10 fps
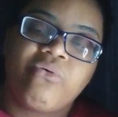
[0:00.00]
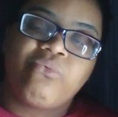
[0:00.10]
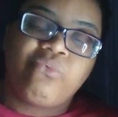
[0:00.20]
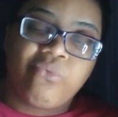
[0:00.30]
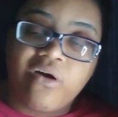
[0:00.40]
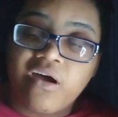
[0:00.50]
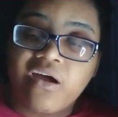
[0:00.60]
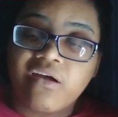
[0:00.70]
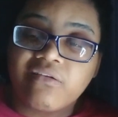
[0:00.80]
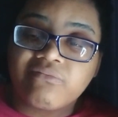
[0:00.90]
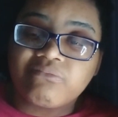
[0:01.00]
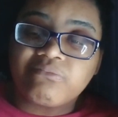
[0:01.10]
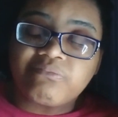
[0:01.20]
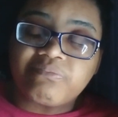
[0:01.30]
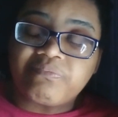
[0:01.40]
what
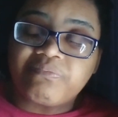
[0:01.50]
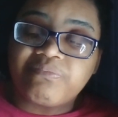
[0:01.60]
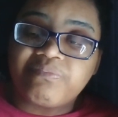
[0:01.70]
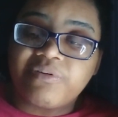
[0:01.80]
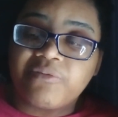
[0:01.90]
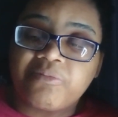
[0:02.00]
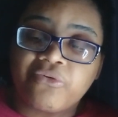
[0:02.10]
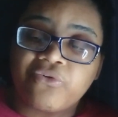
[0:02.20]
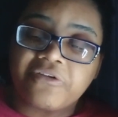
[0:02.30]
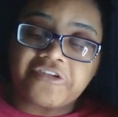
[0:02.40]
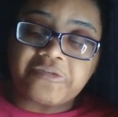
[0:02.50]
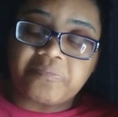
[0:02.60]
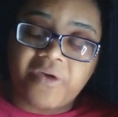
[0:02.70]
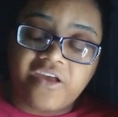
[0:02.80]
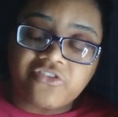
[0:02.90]
people with
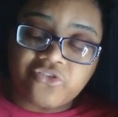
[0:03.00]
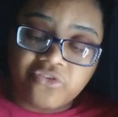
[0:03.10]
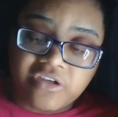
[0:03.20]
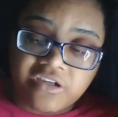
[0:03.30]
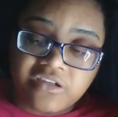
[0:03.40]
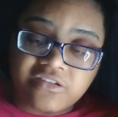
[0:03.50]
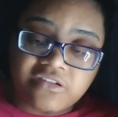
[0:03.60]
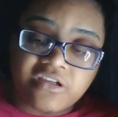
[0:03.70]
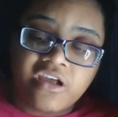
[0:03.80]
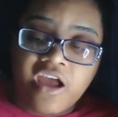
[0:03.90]
special needs